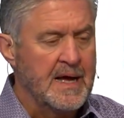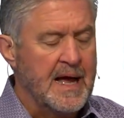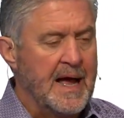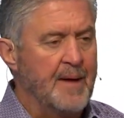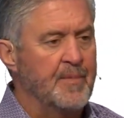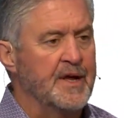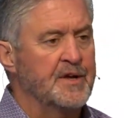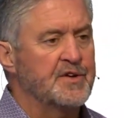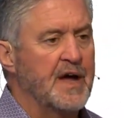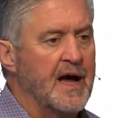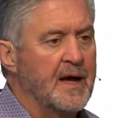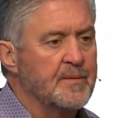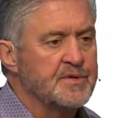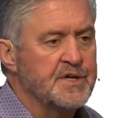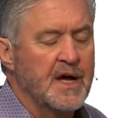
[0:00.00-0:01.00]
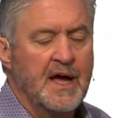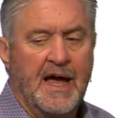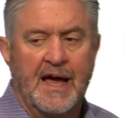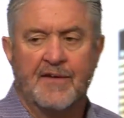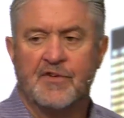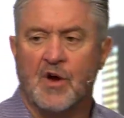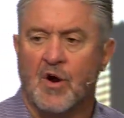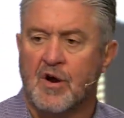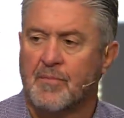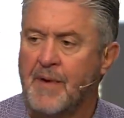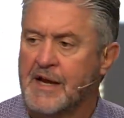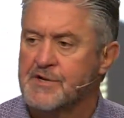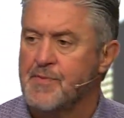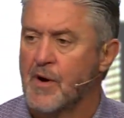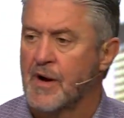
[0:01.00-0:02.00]
How many times have you heard a
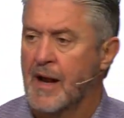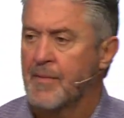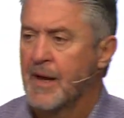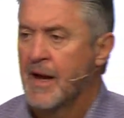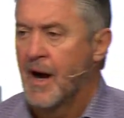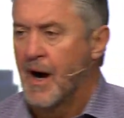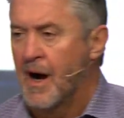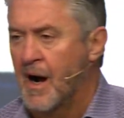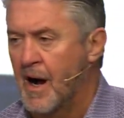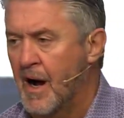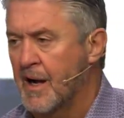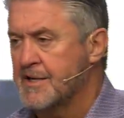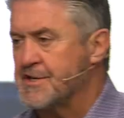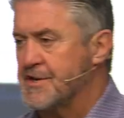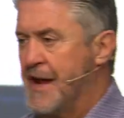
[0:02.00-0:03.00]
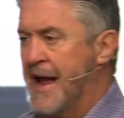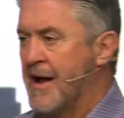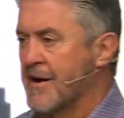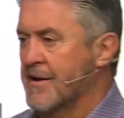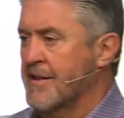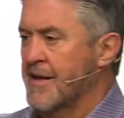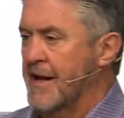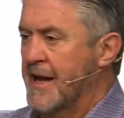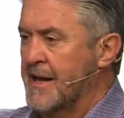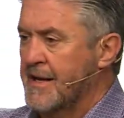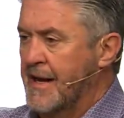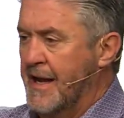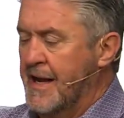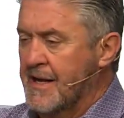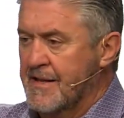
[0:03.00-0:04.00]
baseball game, oh, it's down to the
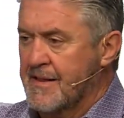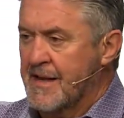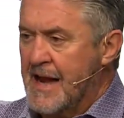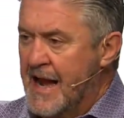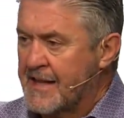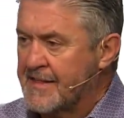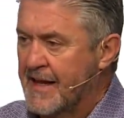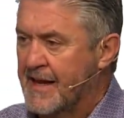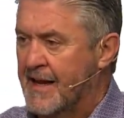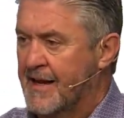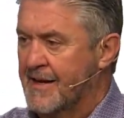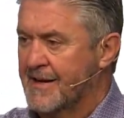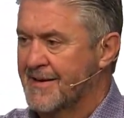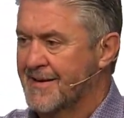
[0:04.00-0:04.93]
end of the ninth inning?